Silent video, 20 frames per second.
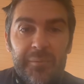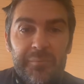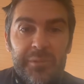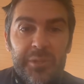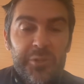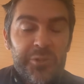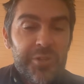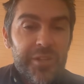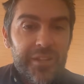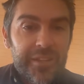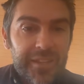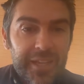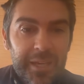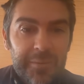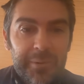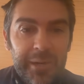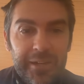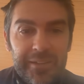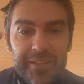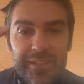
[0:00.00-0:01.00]
You can think
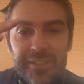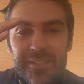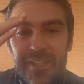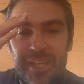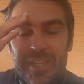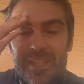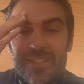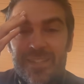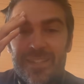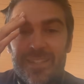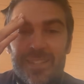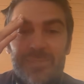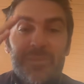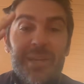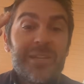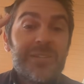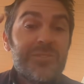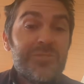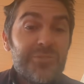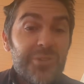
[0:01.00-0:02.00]
about this this
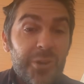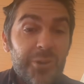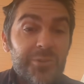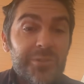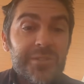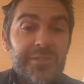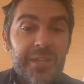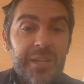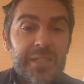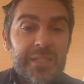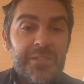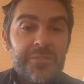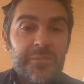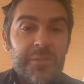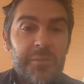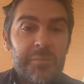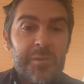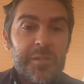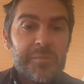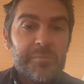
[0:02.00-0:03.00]
makes no sense from
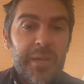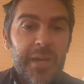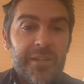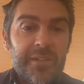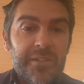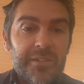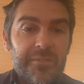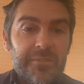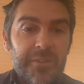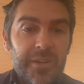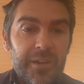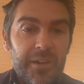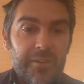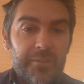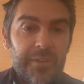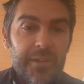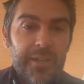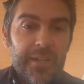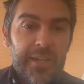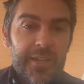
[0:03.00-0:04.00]
the perspective
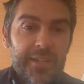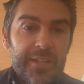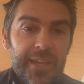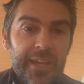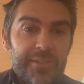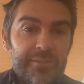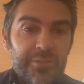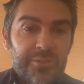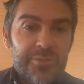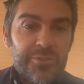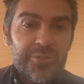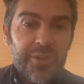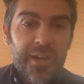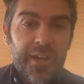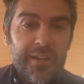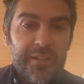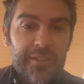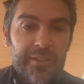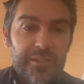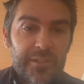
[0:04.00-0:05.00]
of cancer is
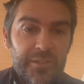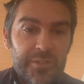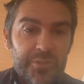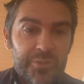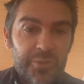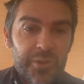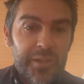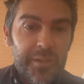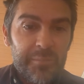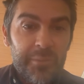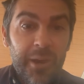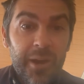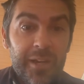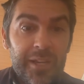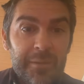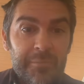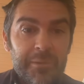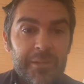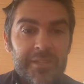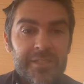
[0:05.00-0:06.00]
trying to destroy the
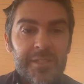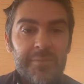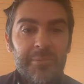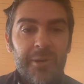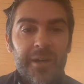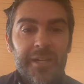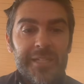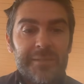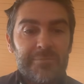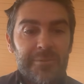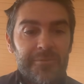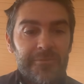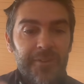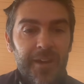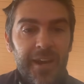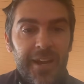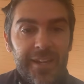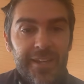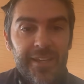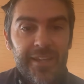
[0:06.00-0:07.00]
body, because the body's
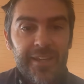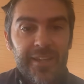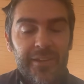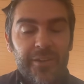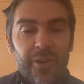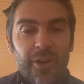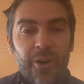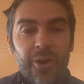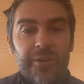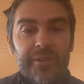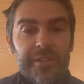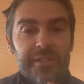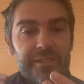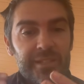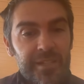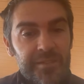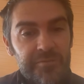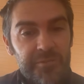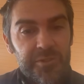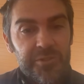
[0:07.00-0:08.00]
providing all this
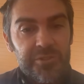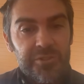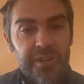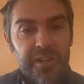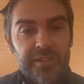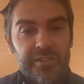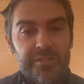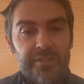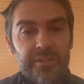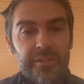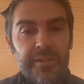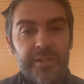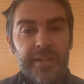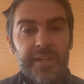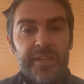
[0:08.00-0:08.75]
infrastructure